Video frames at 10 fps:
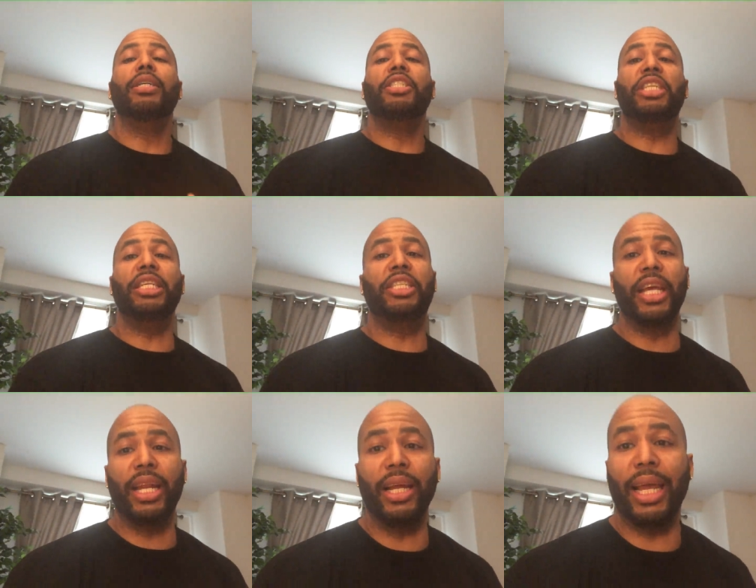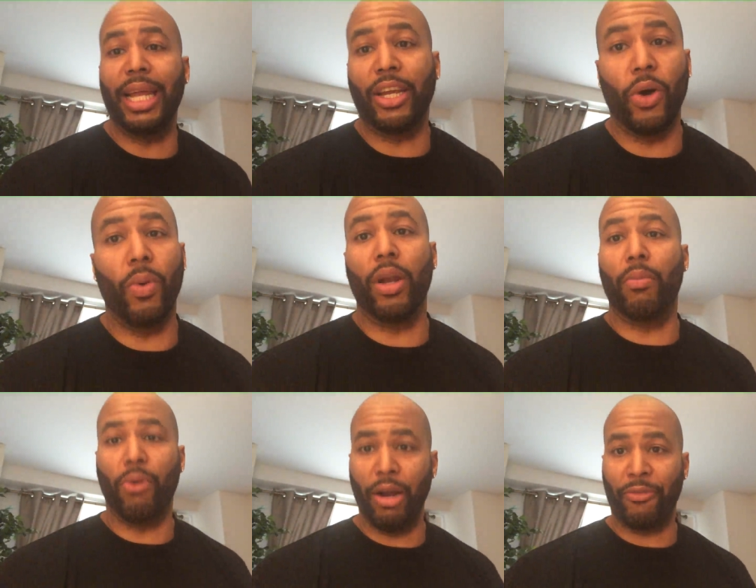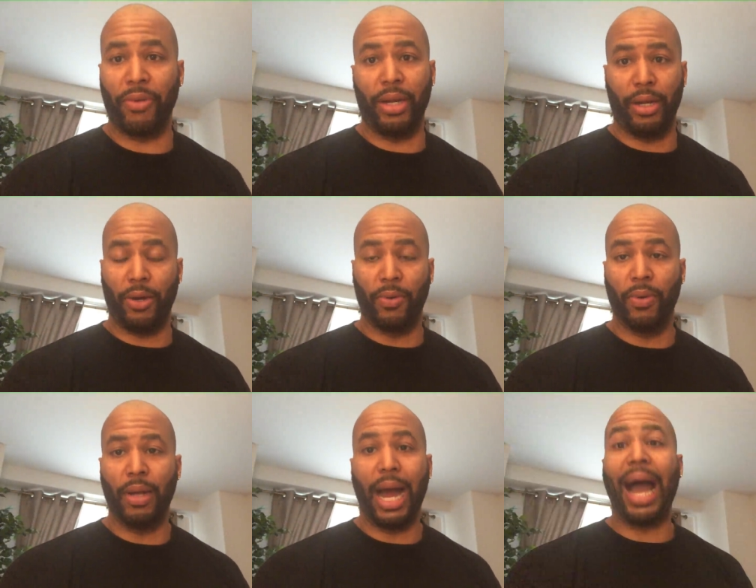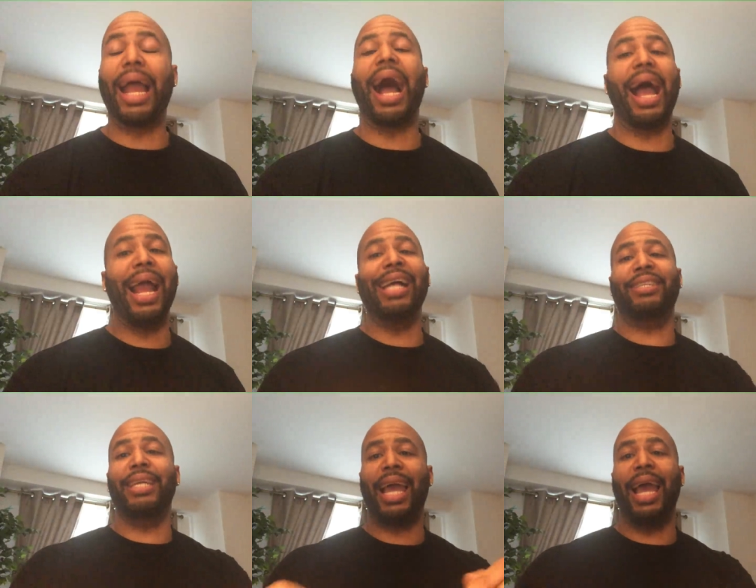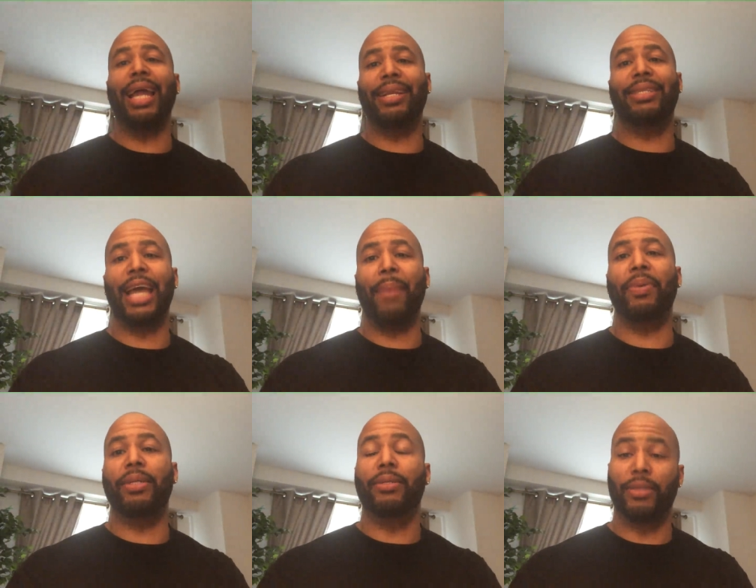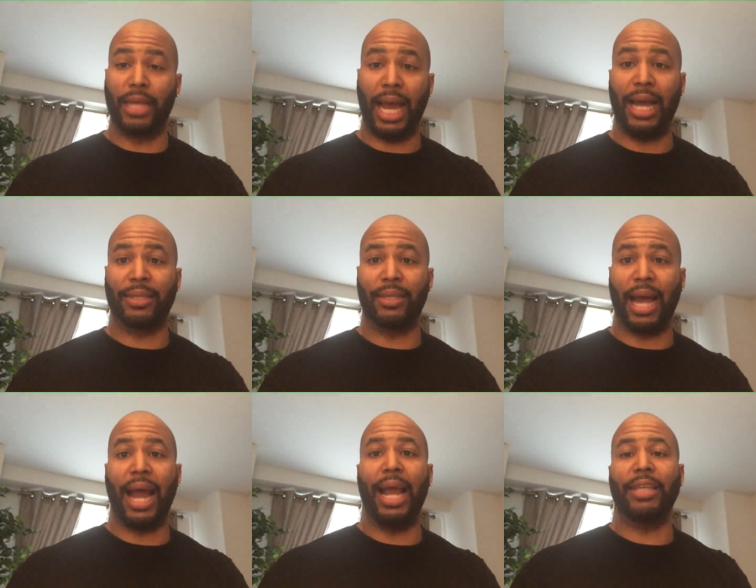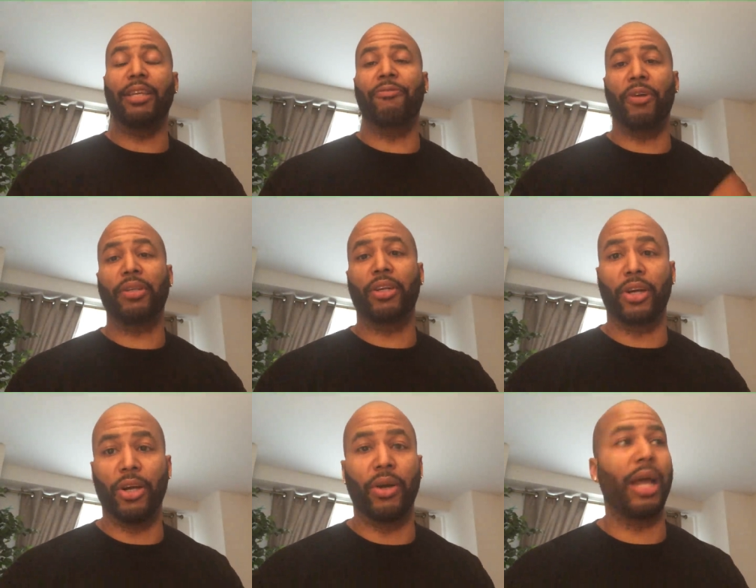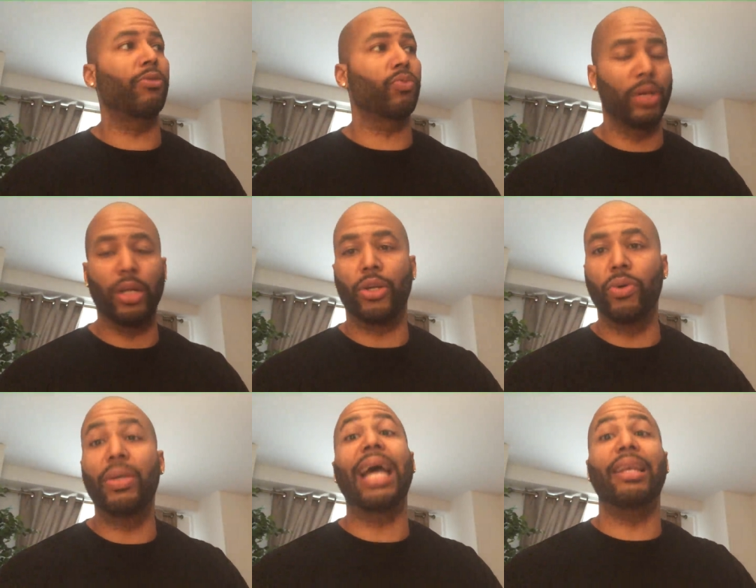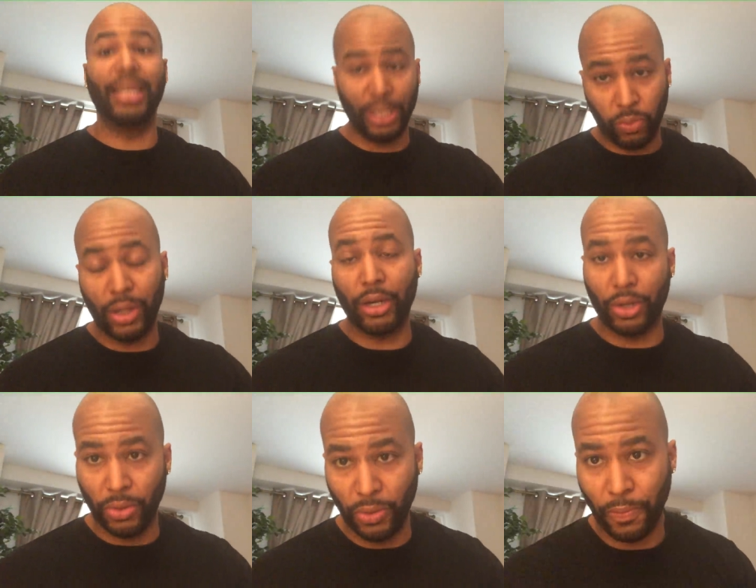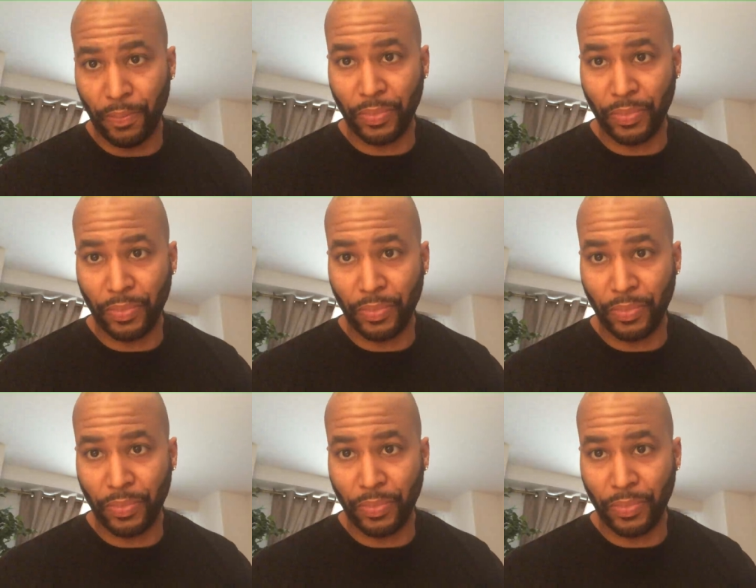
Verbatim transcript: she cheated and don't want her boyfriend to know. I, I actually had this happen, guys. I actually fucked a girl that was with a dude, that lived with a dude,